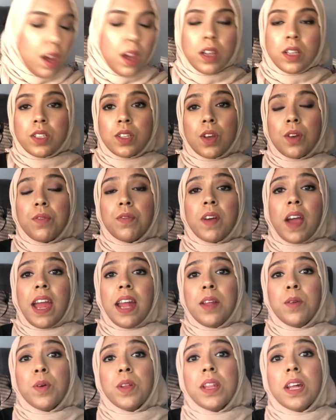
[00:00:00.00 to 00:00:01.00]
So for
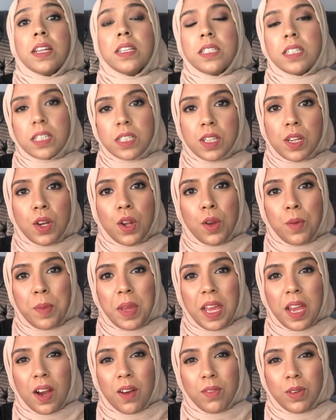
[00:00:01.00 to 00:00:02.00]
anyone that doesn't know
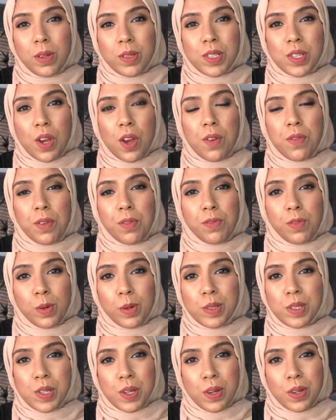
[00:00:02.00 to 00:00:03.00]
me, I've lost over
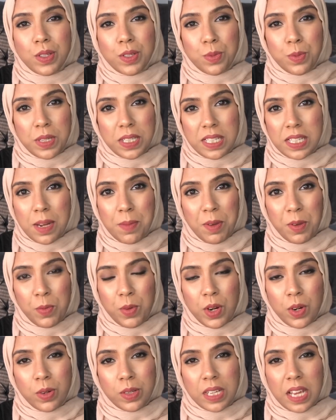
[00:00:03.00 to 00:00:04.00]
4 stones with Slimming
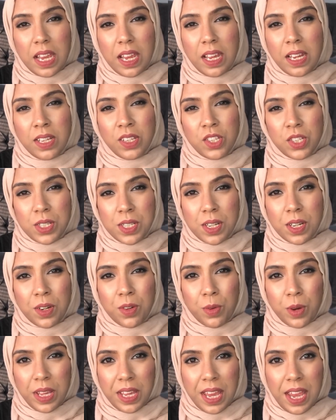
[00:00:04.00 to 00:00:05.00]
World in just
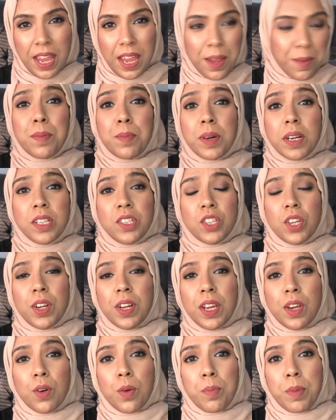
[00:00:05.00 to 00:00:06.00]
under a year. My
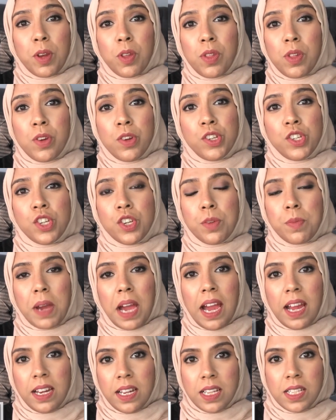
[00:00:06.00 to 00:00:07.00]
journey on both YouTube
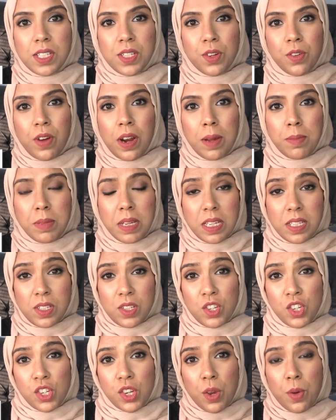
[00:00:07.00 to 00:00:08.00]
and Instagram is
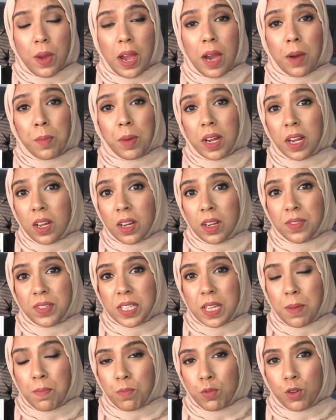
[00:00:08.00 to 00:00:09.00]
to show how my life's
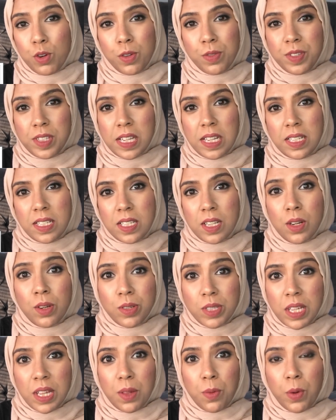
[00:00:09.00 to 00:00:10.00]
improved since
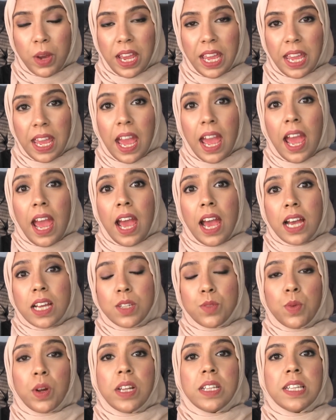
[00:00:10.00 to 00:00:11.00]
losing the weight,
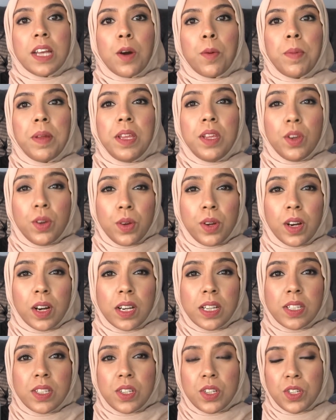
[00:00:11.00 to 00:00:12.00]
as well as helping you
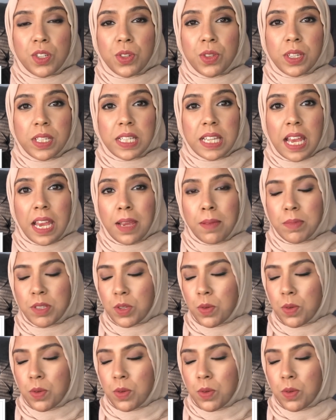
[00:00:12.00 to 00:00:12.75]
guys to do the same.